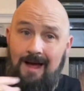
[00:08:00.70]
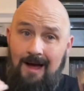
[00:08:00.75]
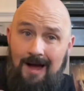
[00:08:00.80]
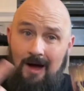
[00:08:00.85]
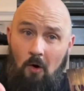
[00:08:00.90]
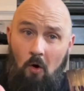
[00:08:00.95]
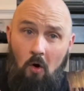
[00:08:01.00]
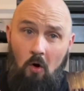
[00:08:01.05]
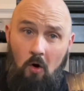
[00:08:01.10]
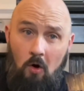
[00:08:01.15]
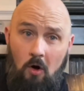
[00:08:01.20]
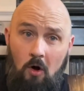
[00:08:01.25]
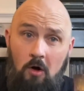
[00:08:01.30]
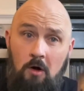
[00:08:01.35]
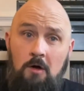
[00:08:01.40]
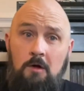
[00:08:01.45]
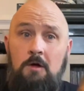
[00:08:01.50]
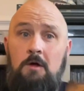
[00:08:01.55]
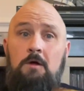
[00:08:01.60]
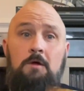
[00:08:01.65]

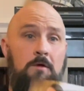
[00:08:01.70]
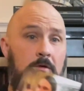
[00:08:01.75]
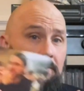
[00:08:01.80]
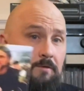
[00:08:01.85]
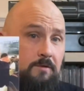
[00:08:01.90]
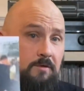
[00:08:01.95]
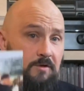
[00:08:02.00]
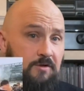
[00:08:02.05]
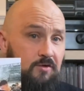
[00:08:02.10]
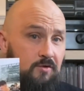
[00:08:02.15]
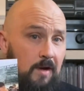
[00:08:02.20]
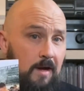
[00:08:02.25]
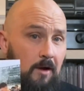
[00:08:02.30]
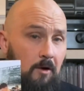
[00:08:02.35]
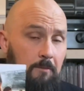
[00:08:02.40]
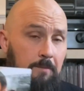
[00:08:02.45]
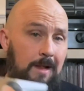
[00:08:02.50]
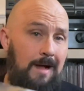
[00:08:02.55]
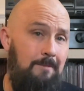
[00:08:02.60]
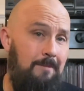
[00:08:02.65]
or straight
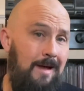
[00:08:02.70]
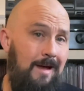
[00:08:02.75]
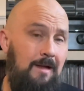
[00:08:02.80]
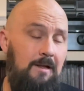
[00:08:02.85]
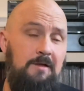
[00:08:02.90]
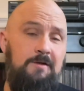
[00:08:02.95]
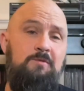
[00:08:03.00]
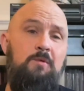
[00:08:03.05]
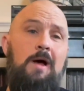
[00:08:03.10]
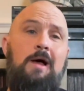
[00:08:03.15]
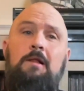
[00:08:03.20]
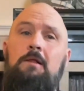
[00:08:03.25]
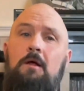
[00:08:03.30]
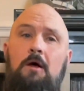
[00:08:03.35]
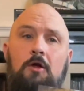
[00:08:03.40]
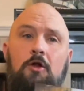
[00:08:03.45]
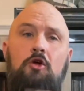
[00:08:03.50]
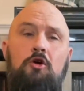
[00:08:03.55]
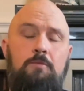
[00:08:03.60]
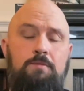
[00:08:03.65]
up black metal as well
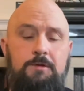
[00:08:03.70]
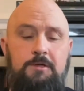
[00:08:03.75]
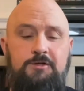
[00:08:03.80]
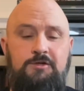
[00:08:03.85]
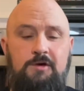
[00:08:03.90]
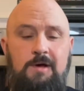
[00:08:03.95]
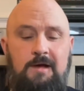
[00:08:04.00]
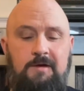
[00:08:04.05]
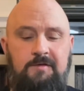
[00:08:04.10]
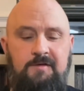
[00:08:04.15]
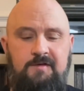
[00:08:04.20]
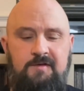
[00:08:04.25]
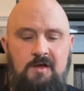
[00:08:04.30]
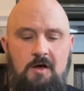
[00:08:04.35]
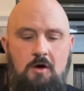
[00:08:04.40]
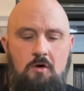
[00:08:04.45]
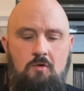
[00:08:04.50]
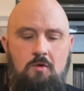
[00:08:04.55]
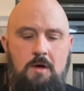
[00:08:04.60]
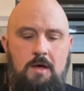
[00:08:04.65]
on a couple of tracks.
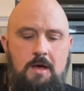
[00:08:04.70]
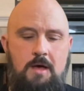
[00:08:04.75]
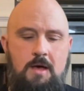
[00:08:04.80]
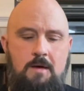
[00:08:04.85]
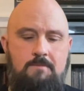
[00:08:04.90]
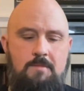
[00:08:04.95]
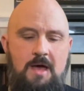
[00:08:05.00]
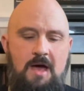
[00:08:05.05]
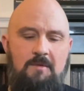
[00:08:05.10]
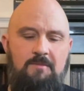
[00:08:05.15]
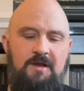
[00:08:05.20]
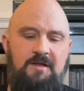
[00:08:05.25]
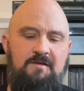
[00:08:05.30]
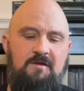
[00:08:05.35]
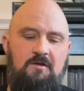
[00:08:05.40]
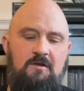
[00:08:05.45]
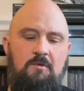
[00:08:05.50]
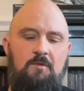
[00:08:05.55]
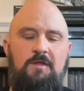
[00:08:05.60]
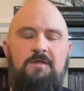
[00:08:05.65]
So I mean, I
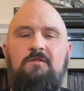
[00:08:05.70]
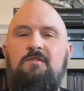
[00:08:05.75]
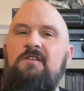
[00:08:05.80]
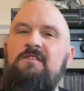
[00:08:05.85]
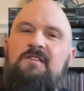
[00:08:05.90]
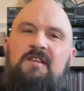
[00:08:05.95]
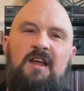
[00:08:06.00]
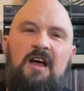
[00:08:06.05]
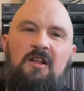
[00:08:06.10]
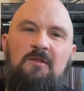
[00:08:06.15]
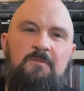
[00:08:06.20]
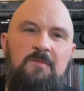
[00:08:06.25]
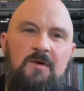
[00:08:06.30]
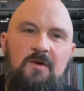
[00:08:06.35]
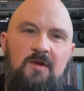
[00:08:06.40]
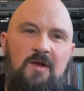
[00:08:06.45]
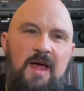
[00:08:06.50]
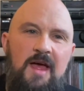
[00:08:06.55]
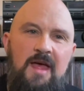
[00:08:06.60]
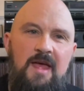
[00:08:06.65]
don't know whether it's an album
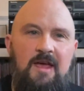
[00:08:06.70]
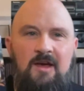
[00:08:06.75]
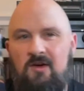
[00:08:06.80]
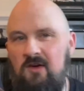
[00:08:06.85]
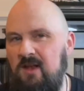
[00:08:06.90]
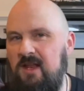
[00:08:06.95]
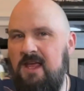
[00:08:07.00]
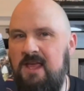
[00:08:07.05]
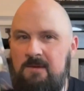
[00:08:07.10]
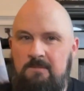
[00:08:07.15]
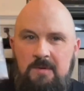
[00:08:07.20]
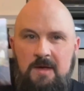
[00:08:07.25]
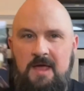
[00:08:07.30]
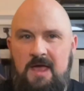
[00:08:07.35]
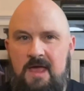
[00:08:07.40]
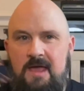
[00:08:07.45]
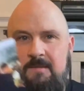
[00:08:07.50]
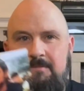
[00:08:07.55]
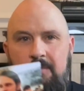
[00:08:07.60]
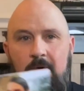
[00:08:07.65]
or an
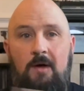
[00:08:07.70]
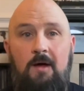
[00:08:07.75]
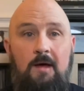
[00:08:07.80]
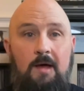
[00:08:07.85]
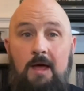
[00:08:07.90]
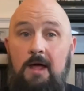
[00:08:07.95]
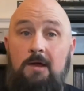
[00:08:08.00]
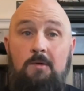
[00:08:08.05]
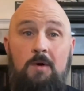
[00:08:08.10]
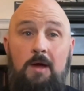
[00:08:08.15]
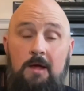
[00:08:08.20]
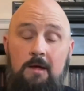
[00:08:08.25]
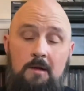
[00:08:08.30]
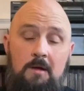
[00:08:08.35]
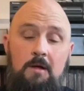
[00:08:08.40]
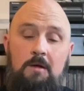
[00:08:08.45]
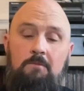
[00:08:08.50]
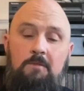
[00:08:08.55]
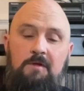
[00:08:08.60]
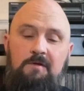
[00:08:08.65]
EP, but anyway, I
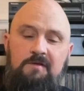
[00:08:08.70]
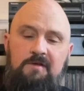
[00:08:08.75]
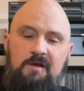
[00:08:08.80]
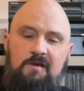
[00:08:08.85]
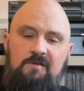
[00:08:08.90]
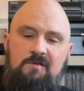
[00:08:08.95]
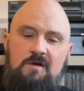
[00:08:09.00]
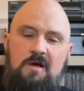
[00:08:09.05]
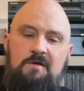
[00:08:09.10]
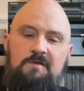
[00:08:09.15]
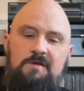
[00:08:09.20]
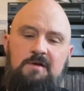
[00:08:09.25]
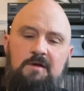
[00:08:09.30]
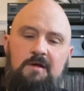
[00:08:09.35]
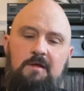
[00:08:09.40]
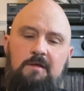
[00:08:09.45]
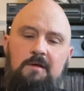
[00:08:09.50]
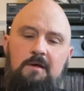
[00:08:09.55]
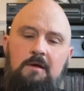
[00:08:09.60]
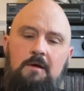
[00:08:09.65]
mean, there's 6 tracks on it,
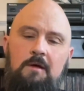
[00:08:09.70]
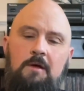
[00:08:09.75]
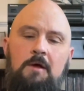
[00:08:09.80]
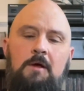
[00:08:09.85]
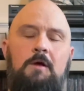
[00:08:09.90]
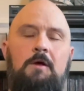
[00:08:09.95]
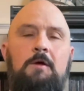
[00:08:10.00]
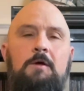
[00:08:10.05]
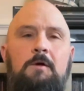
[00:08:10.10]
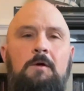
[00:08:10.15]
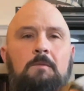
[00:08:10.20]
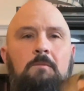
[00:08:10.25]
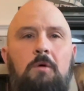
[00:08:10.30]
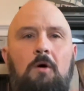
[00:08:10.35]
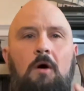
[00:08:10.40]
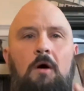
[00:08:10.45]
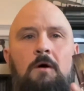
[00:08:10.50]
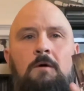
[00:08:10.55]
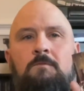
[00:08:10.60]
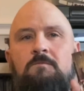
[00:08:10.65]
I think.
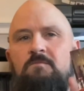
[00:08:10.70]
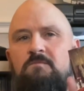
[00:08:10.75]
But